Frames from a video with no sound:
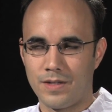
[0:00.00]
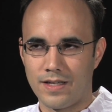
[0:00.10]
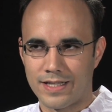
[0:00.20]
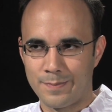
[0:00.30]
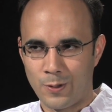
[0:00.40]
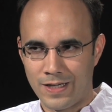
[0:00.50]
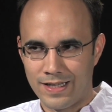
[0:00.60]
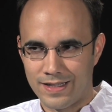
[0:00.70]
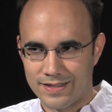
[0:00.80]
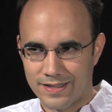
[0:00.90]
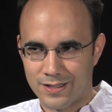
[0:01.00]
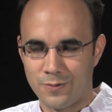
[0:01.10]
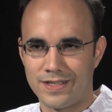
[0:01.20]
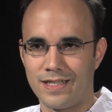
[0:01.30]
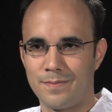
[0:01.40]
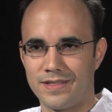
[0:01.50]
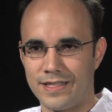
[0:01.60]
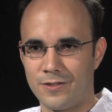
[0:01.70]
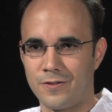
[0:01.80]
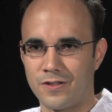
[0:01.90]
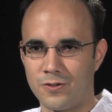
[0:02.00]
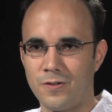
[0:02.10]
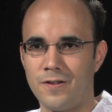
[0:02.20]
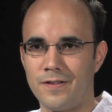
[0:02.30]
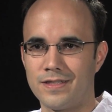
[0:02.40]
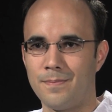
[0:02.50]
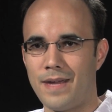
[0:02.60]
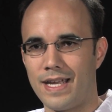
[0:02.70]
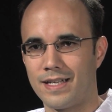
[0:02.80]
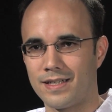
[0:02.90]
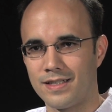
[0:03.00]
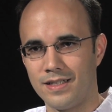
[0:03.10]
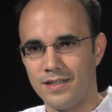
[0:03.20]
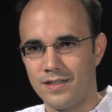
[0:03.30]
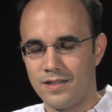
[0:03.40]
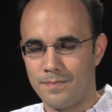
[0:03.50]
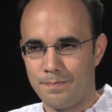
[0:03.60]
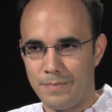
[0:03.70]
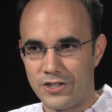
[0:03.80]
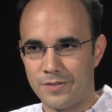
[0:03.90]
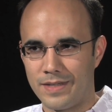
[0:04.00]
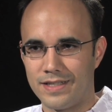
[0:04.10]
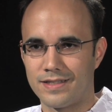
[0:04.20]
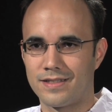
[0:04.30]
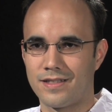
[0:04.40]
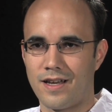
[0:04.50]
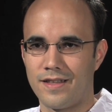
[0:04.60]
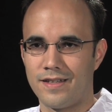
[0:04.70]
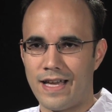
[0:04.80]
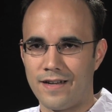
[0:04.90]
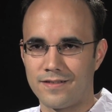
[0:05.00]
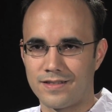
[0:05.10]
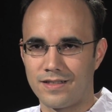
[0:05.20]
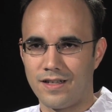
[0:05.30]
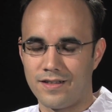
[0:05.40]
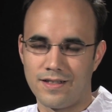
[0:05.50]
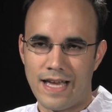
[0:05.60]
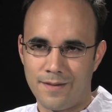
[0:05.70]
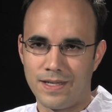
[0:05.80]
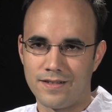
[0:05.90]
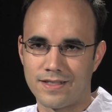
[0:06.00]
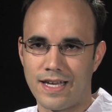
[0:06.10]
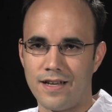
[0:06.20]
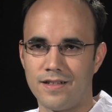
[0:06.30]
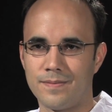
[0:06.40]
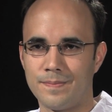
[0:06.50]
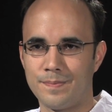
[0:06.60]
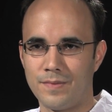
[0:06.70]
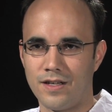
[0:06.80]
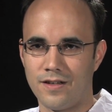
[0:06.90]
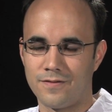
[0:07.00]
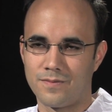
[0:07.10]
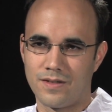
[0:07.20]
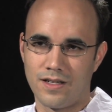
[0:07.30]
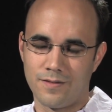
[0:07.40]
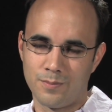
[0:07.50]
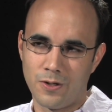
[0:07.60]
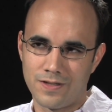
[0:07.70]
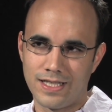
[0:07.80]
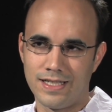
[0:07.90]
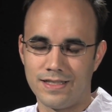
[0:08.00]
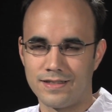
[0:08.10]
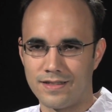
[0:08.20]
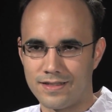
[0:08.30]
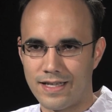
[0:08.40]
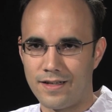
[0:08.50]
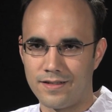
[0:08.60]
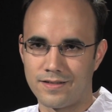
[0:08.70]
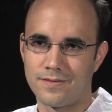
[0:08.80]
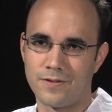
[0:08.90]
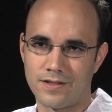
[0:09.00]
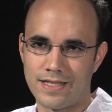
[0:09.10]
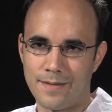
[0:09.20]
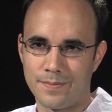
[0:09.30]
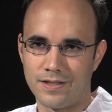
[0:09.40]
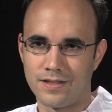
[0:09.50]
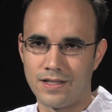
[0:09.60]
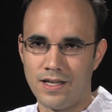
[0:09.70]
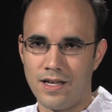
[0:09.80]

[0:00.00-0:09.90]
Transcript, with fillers: exploiting this exquisite positional control to make measurements on the, nanos, on the nanometer scale of uh, proteins and cells, for example.